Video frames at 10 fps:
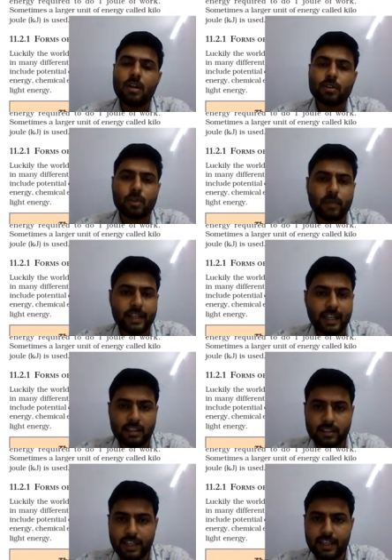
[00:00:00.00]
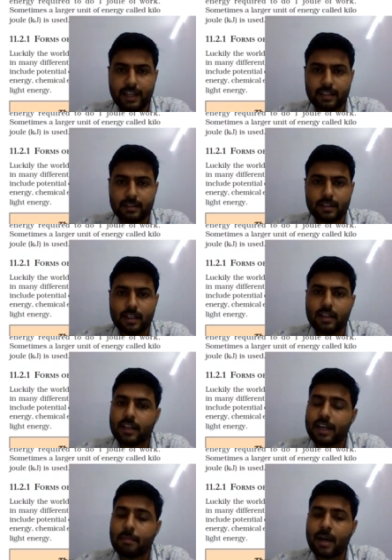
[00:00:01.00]
So we can say that
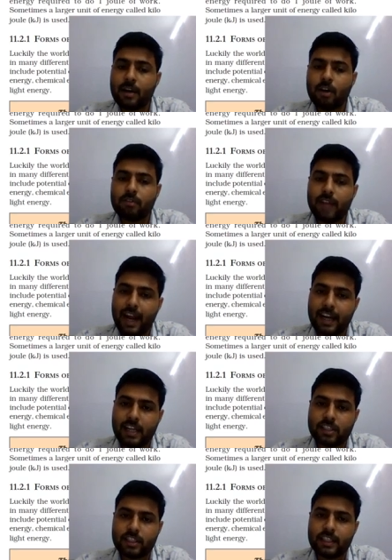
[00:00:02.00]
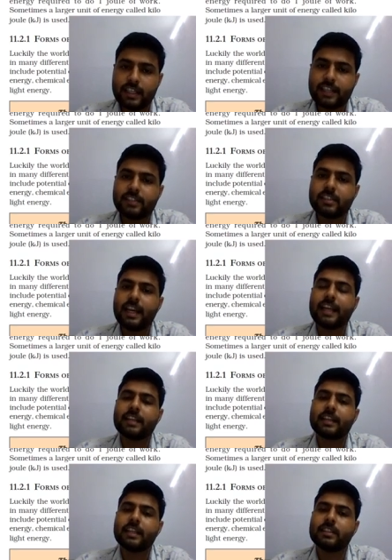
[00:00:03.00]
demand of energy is
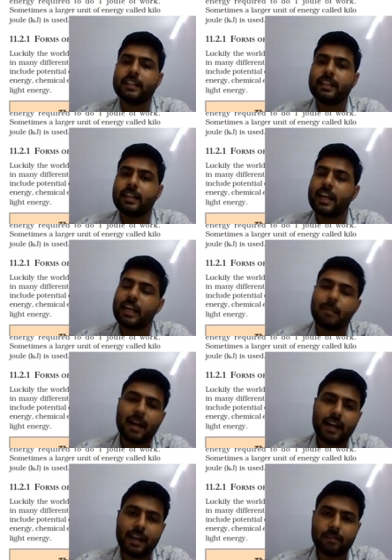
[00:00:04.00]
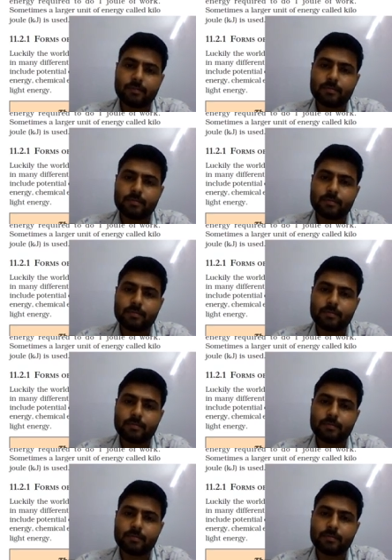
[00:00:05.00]
increasing day by day.